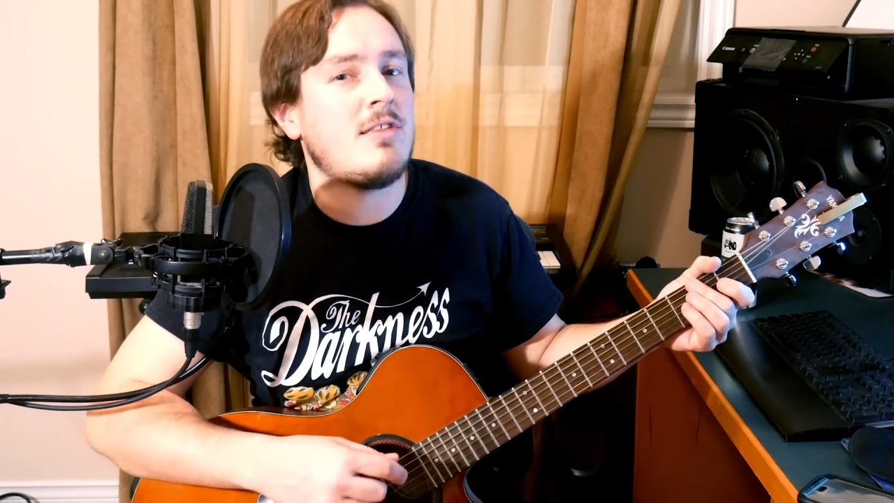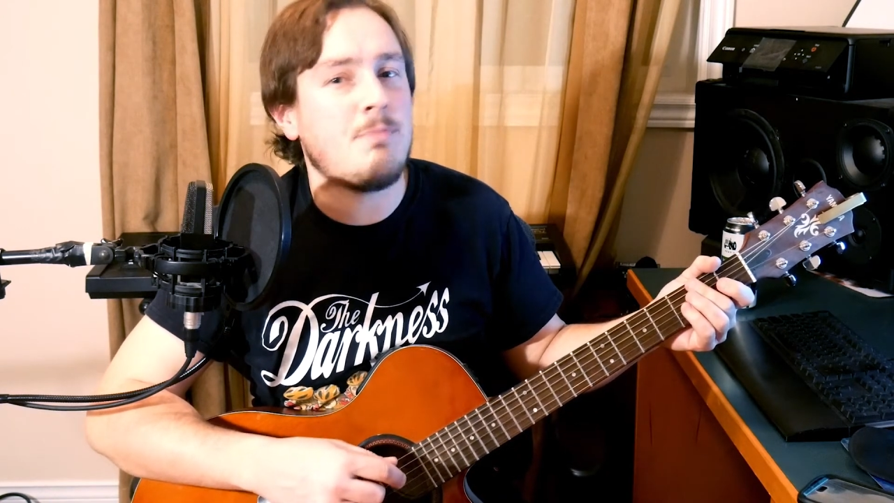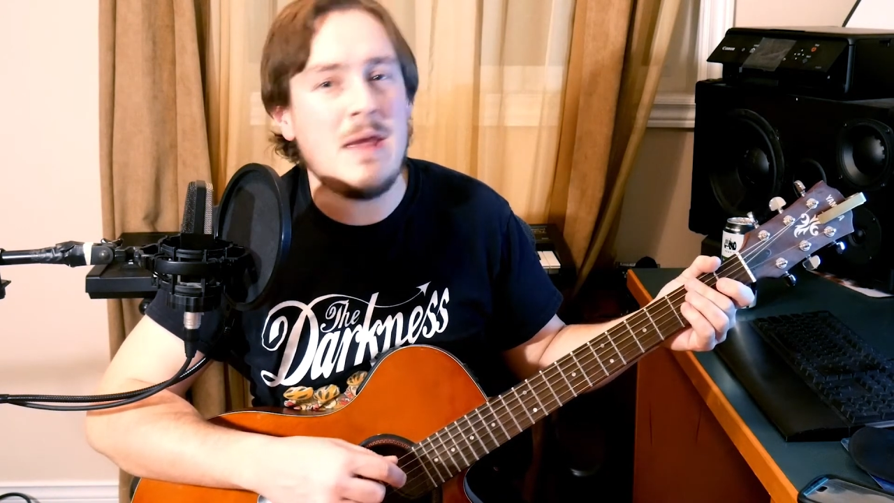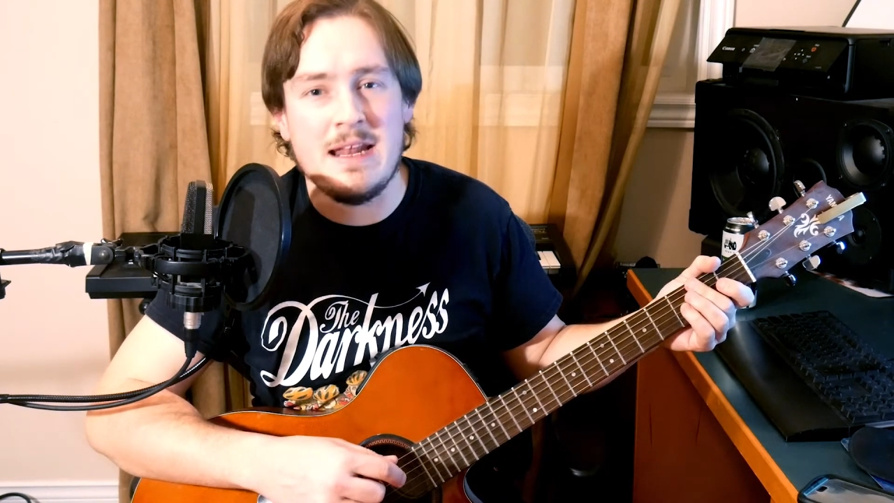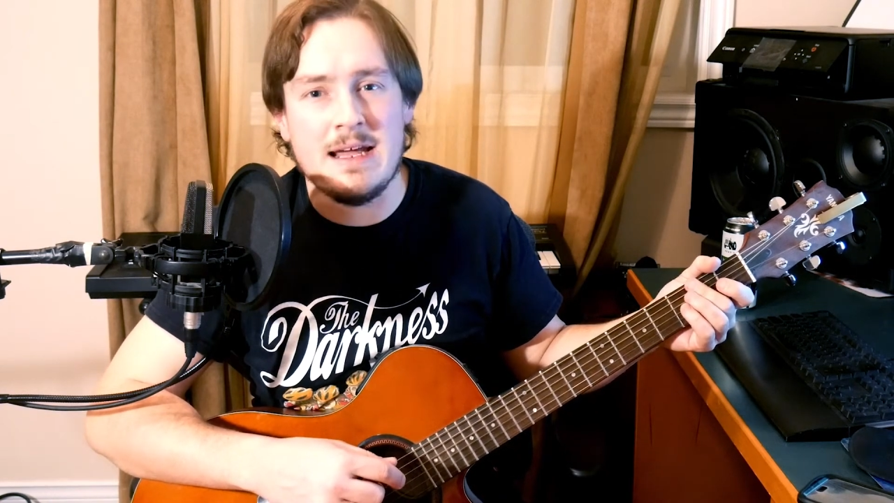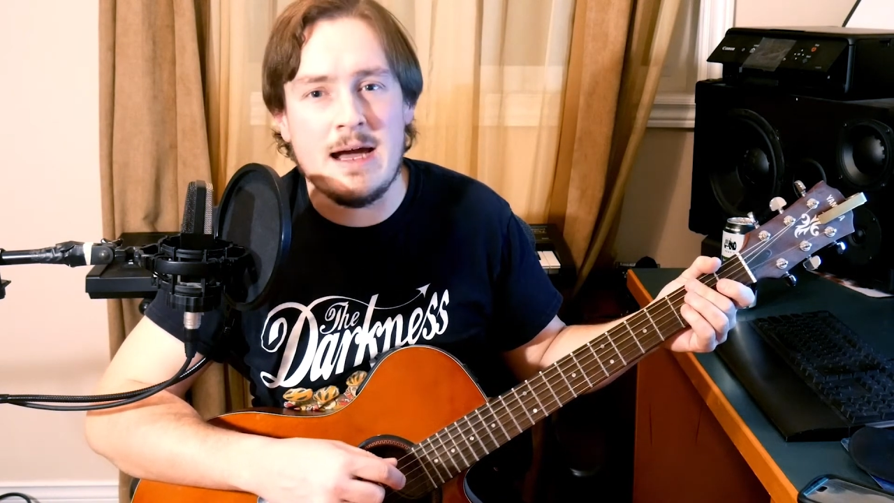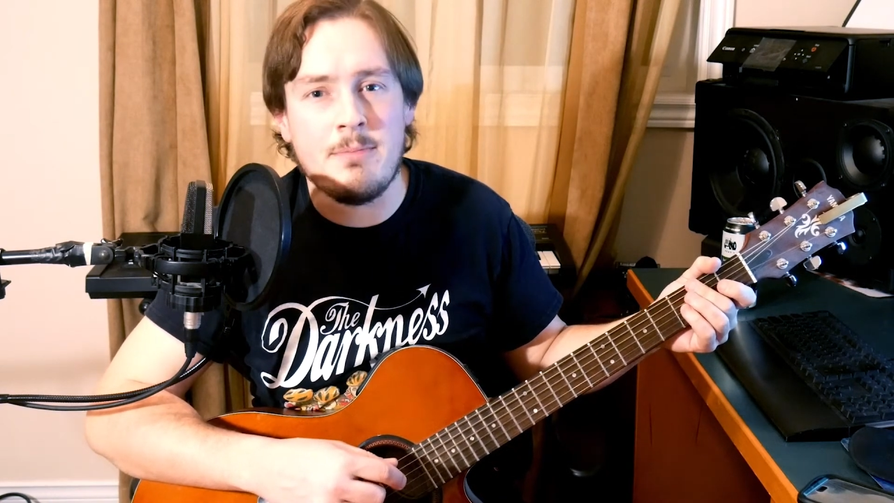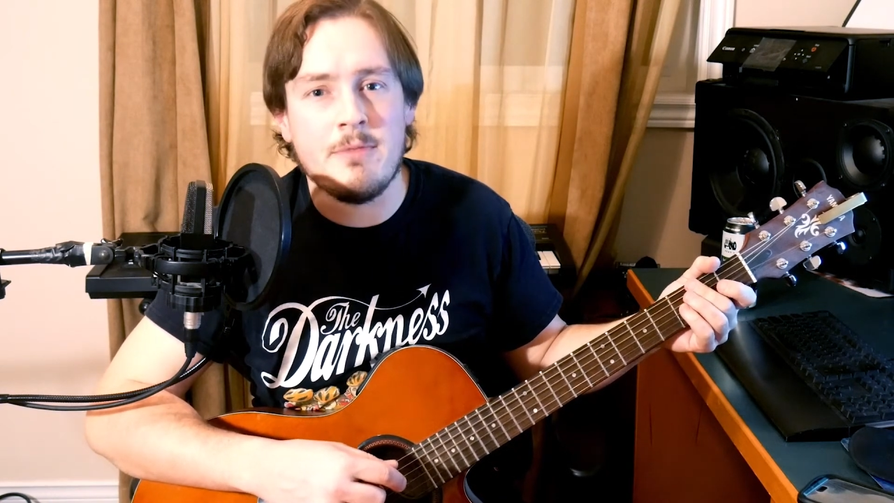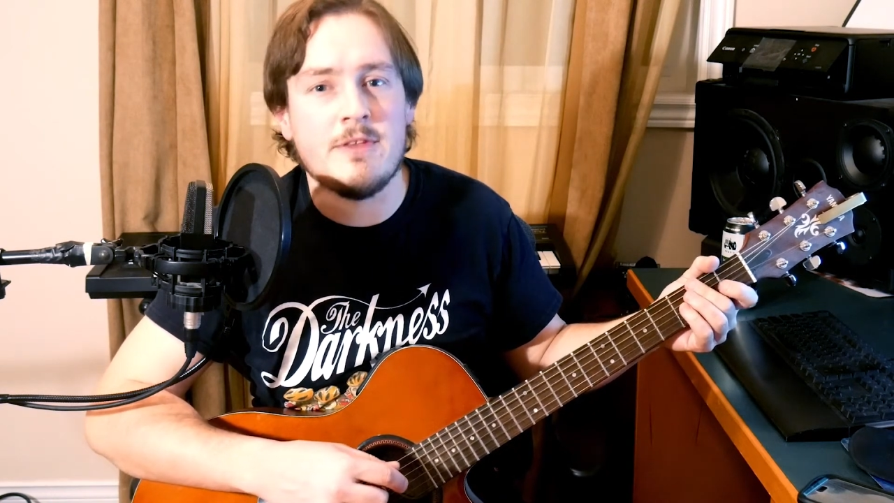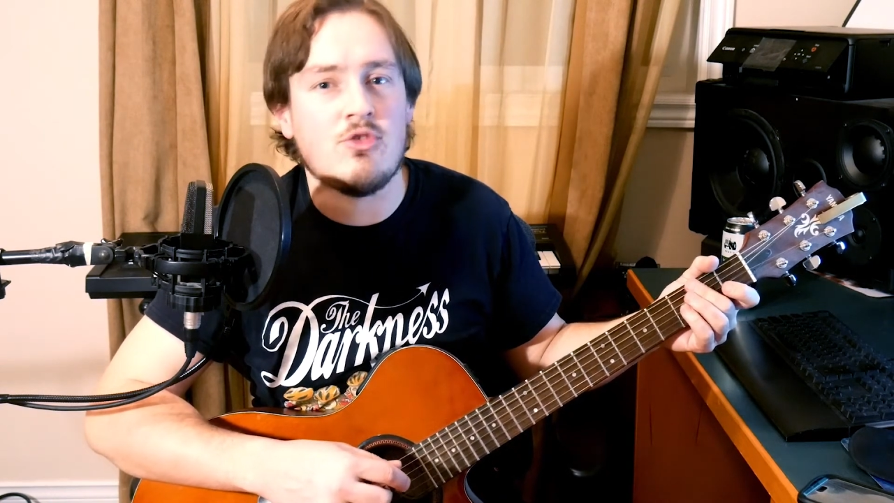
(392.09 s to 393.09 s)
speeding
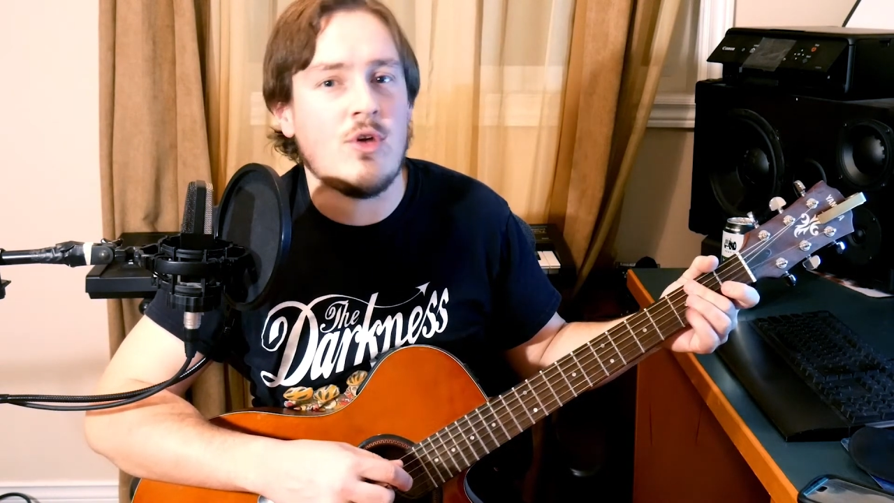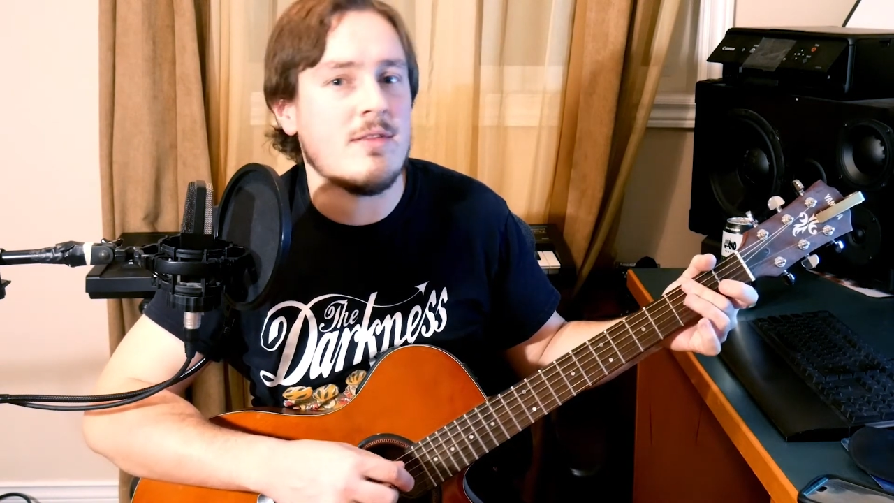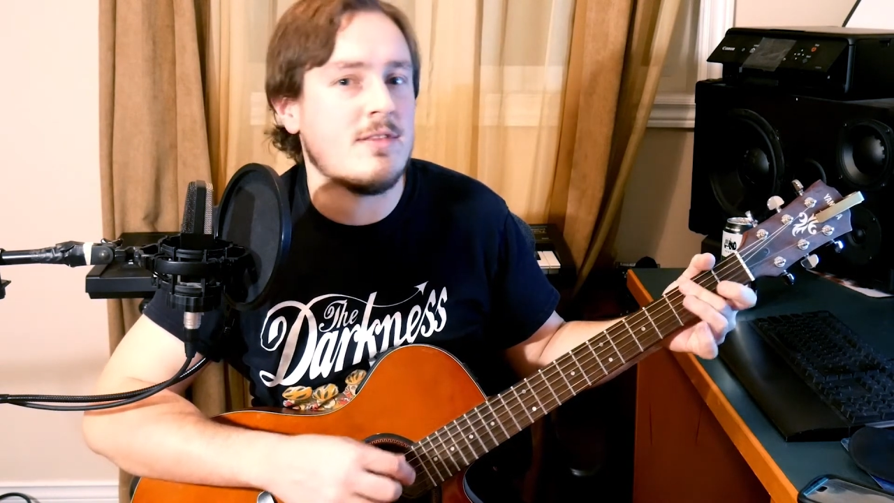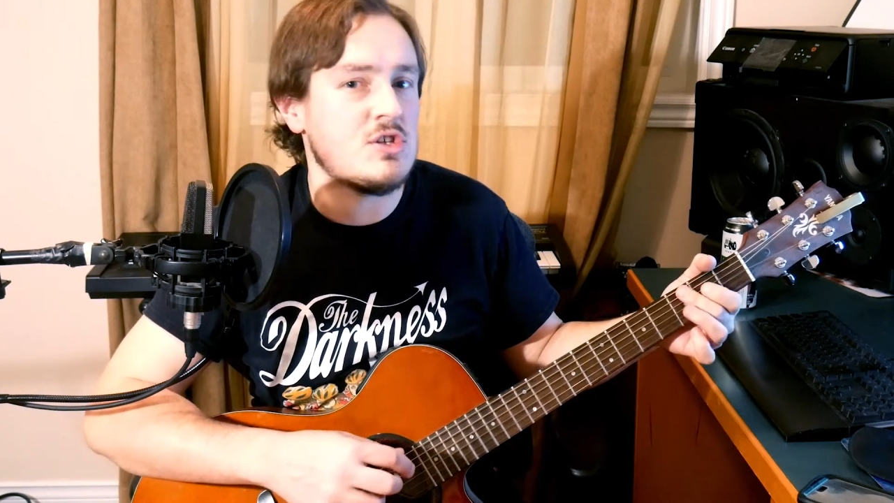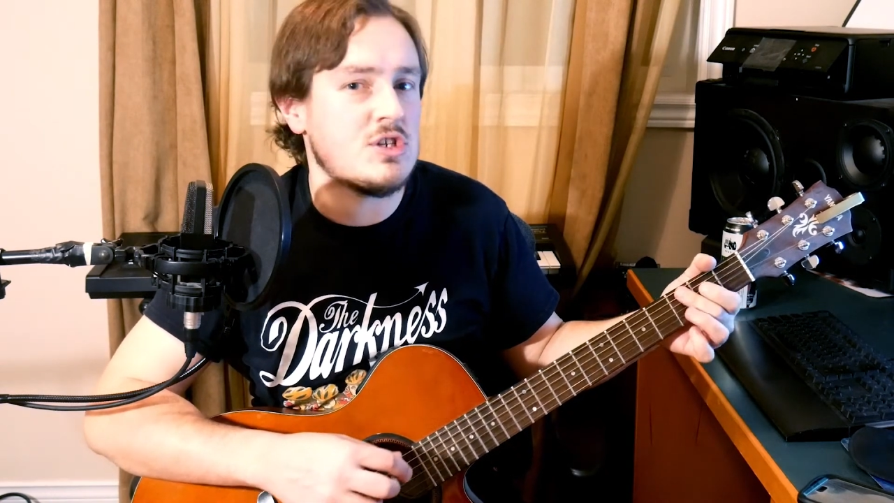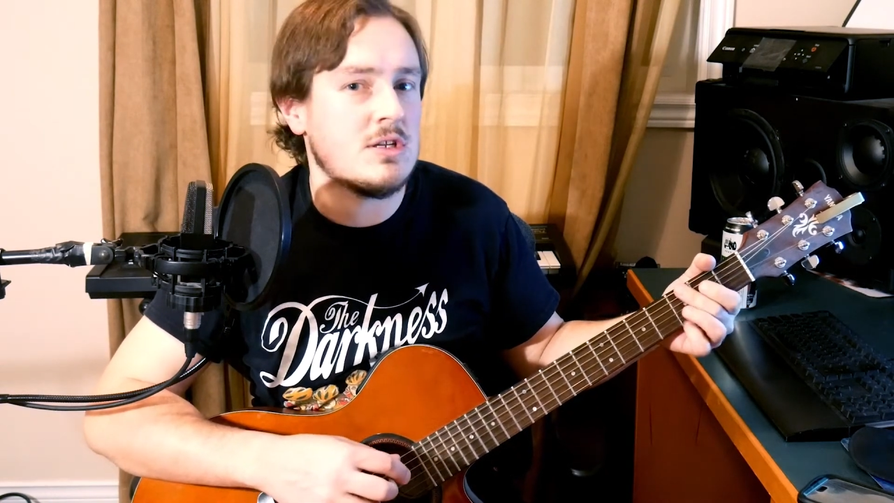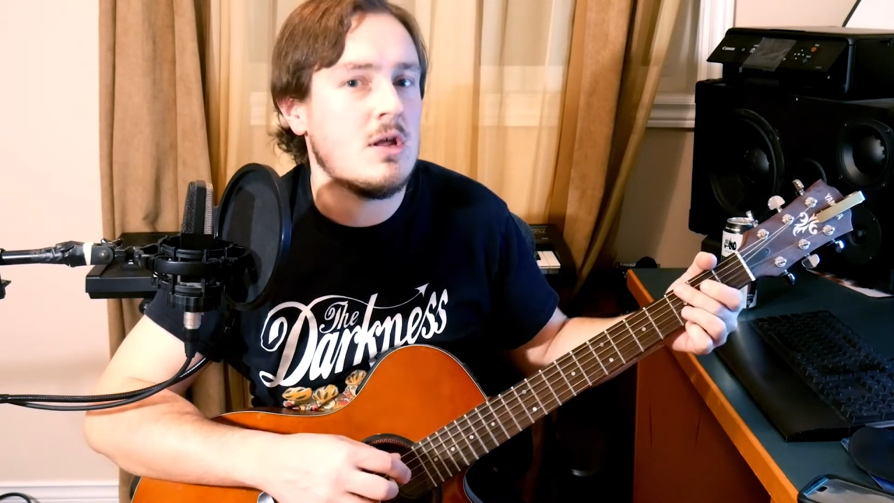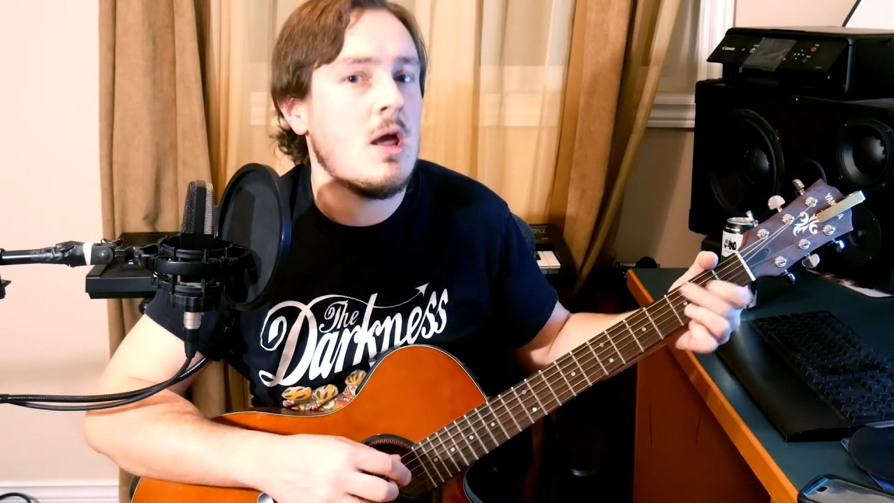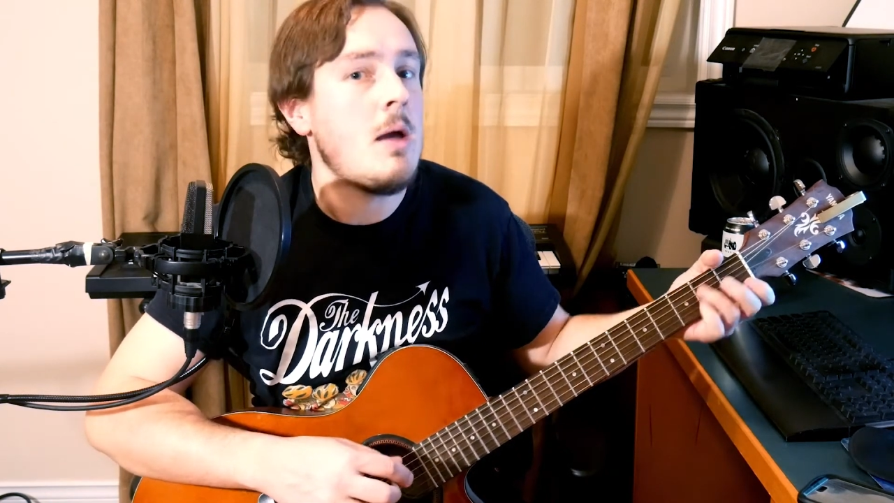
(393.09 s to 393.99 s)
up the transition